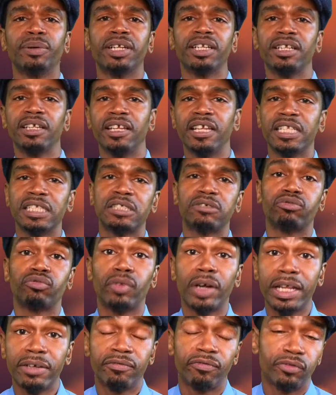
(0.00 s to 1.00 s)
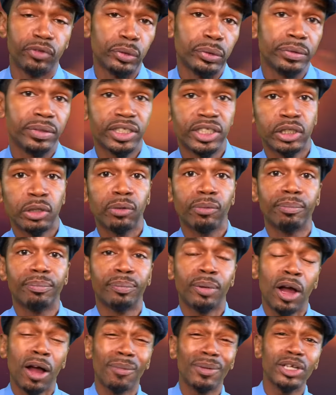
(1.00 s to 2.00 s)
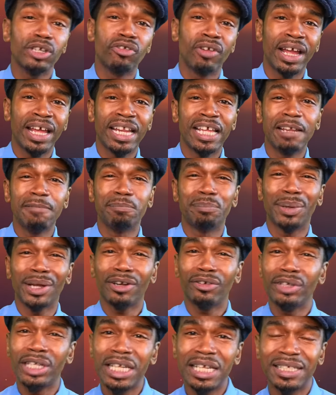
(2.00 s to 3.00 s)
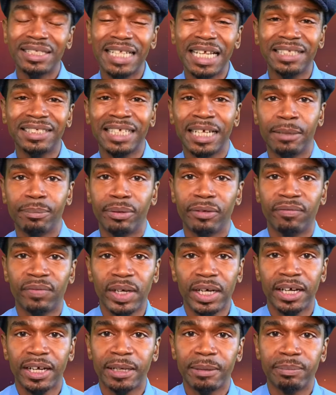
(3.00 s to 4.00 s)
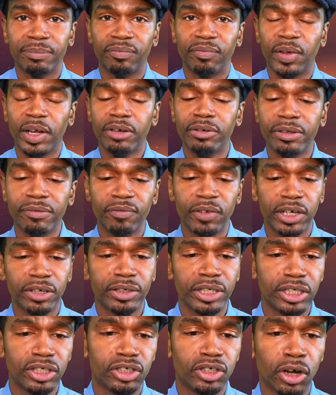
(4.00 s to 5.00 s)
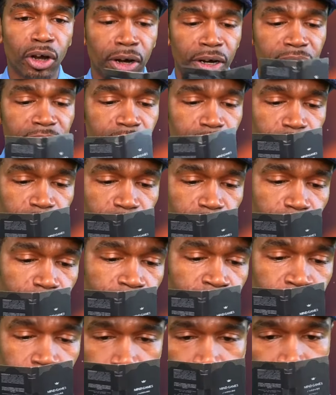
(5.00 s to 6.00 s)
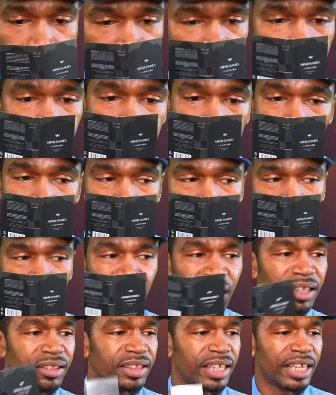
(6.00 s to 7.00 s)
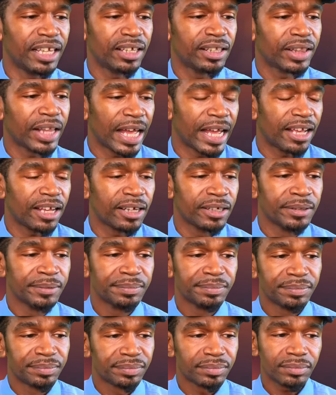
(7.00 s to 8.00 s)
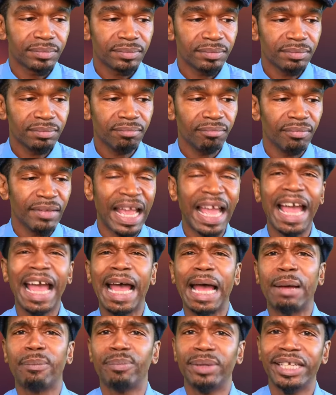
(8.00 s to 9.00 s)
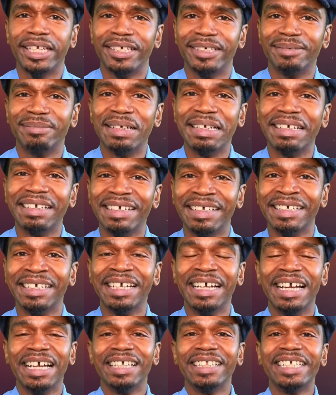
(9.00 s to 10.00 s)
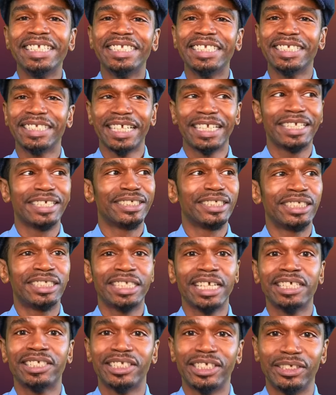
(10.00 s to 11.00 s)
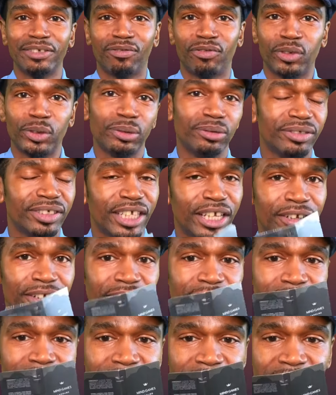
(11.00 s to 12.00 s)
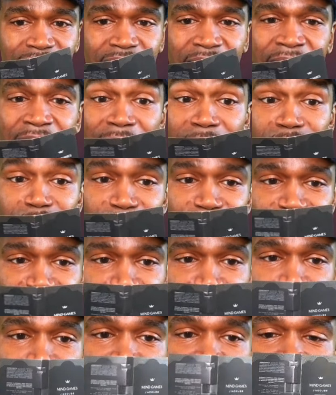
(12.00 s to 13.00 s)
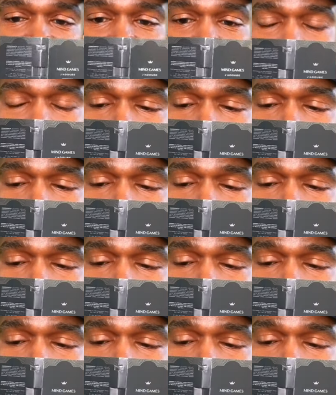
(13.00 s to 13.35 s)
but it's red fruit. So pomegranate, berries, that type of vibe. Very, very dark fruit. Nothing like happy. This is like a sexy fruit, you know, not a happy fruity.